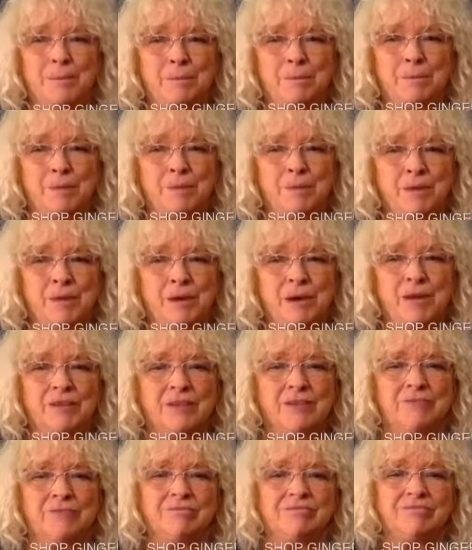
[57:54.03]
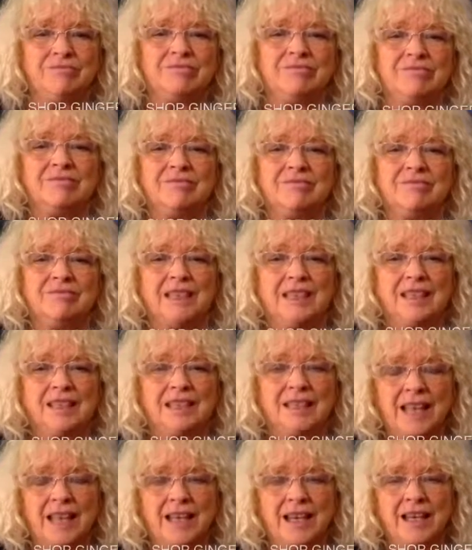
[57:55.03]
Be well.
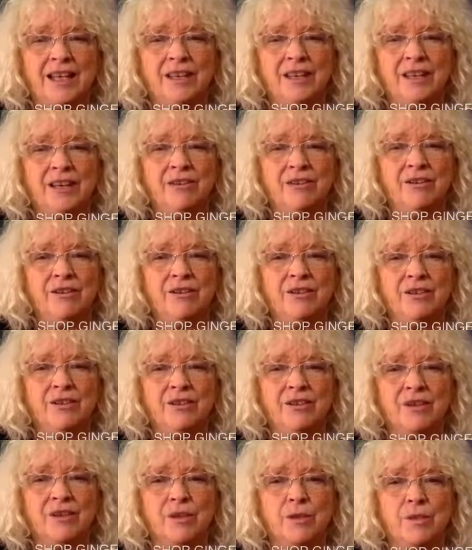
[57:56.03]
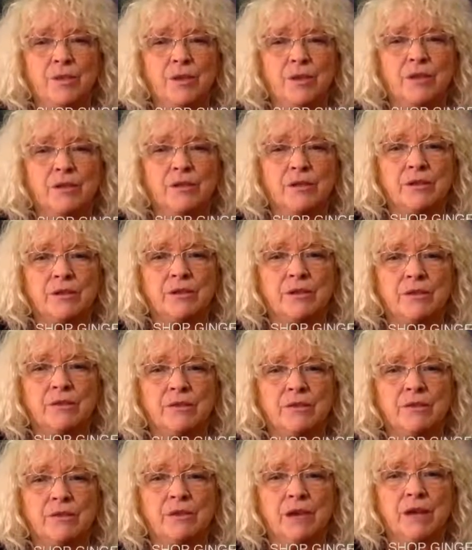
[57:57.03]
Thank you so much
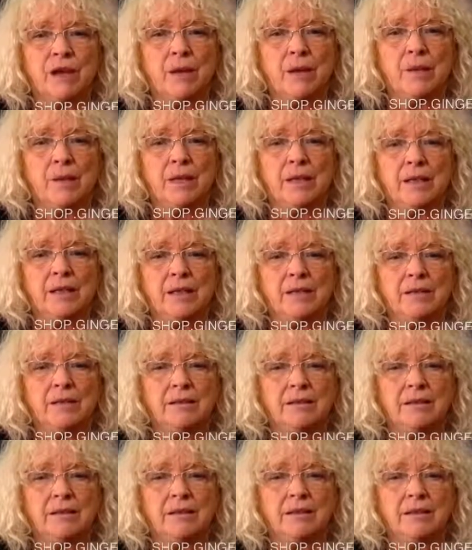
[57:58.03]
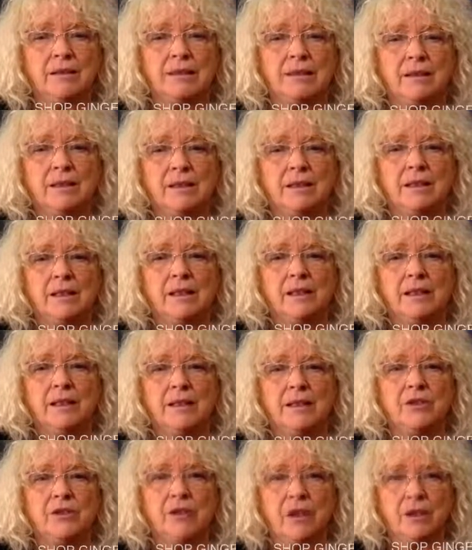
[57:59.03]
for coming and
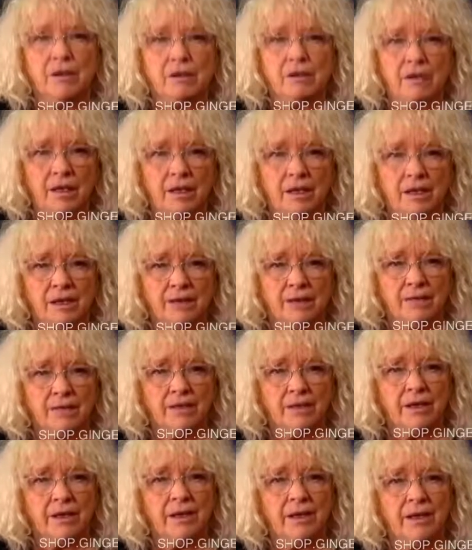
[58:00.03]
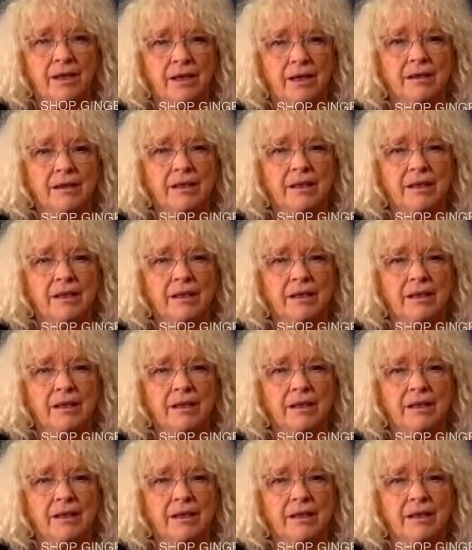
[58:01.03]
sharing everything.